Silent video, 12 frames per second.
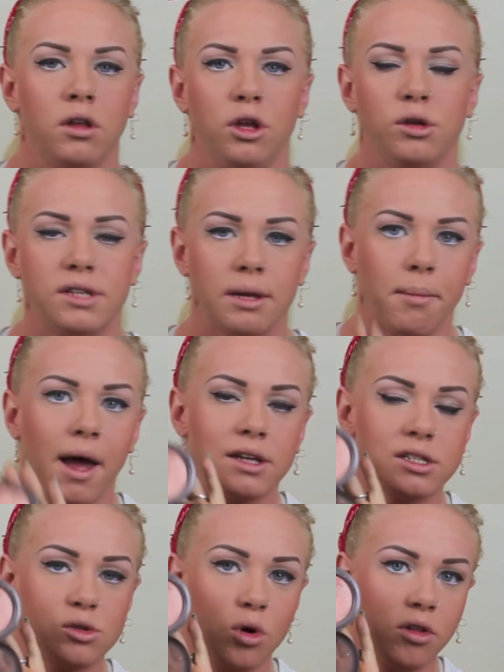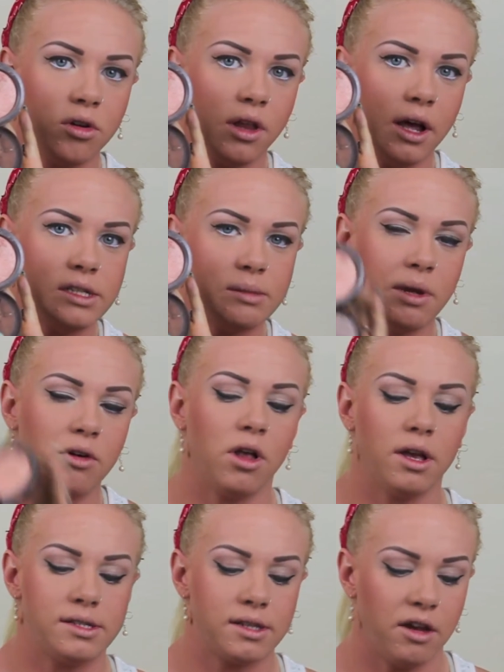Using MAC's Northern Lights
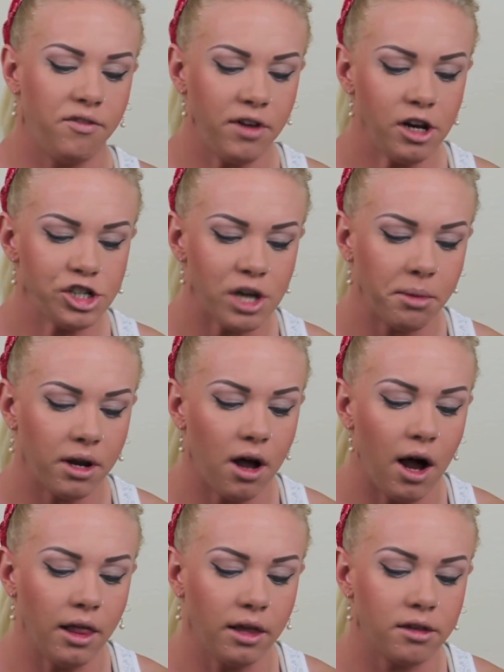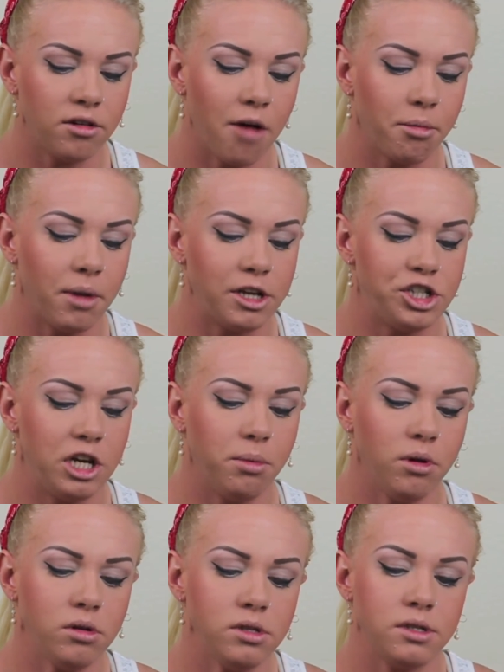Mineralized Skin Finish, I'm going to highlight the top of my
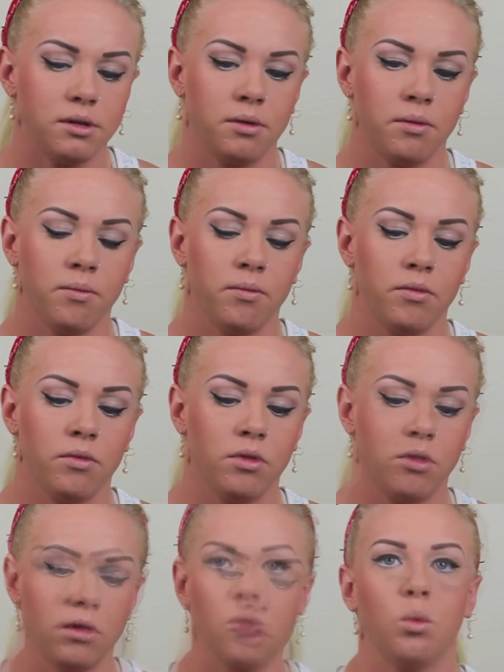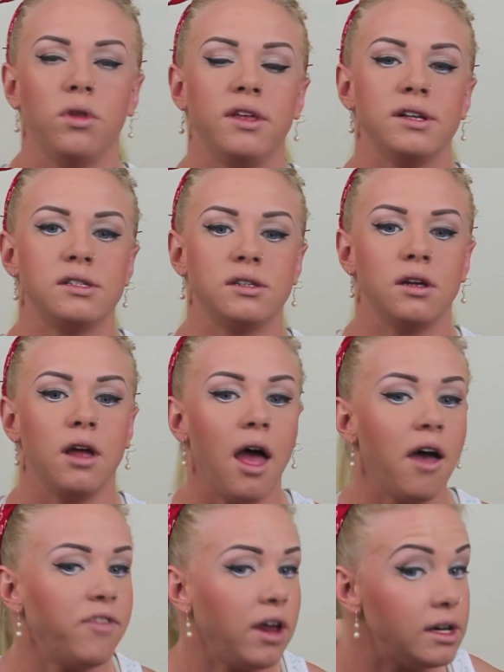cheekbones with this
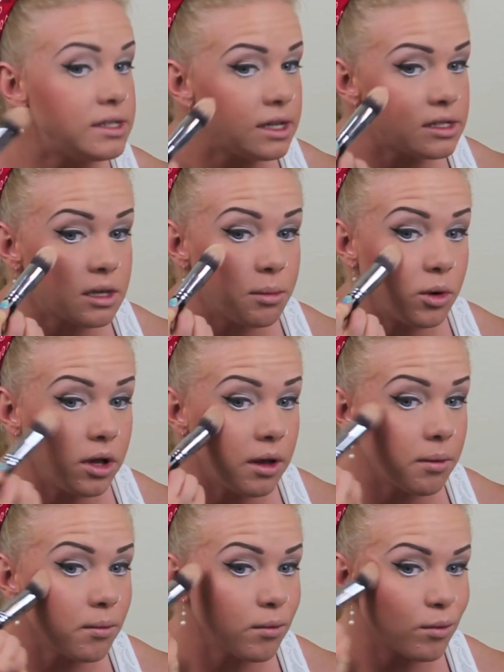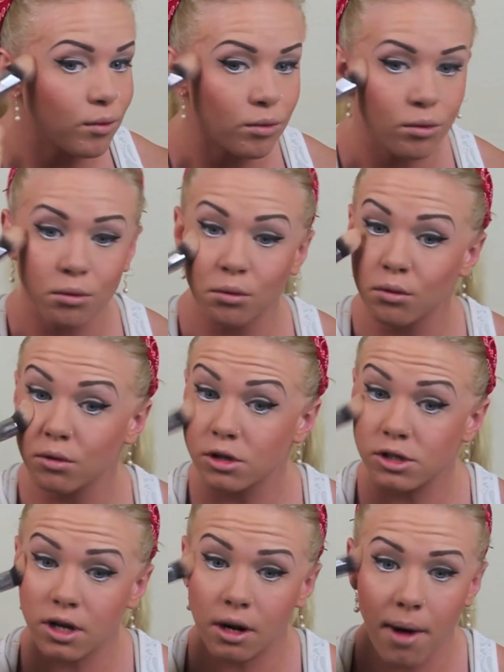F86 Kabuki.
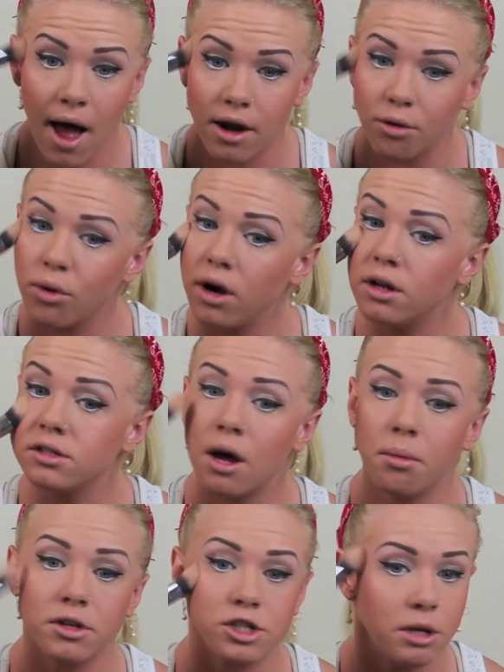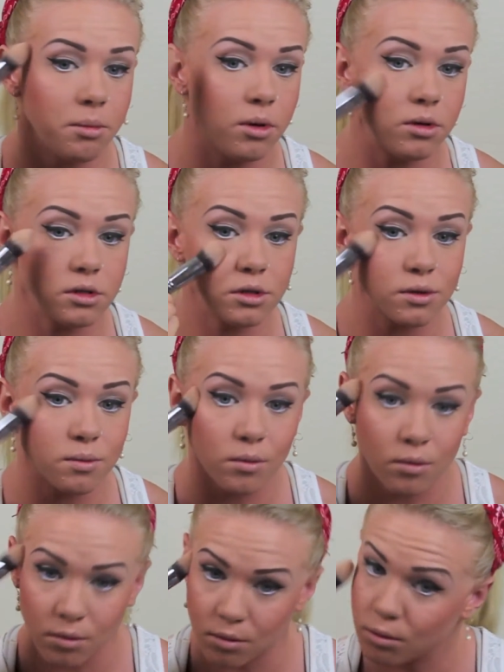Just going to pat it right on top of the cheekbones.
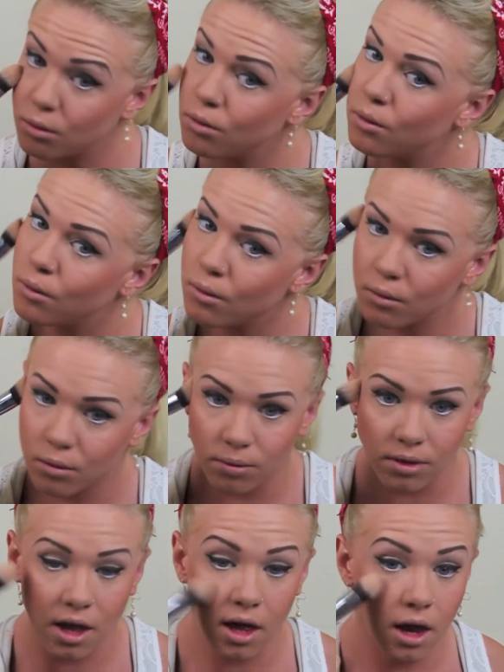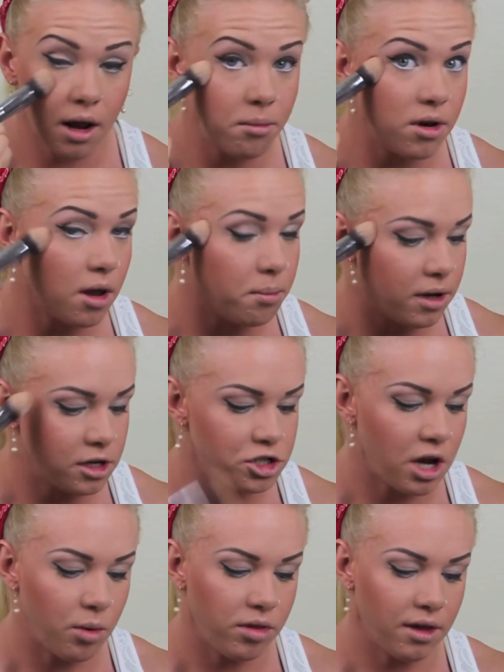And I'm not being
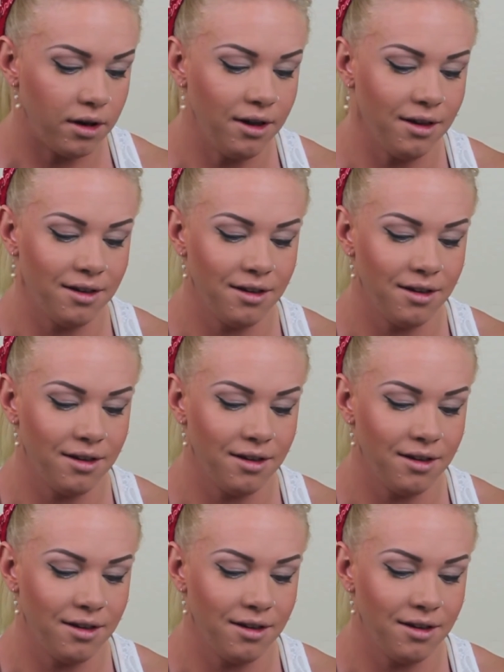shy with it.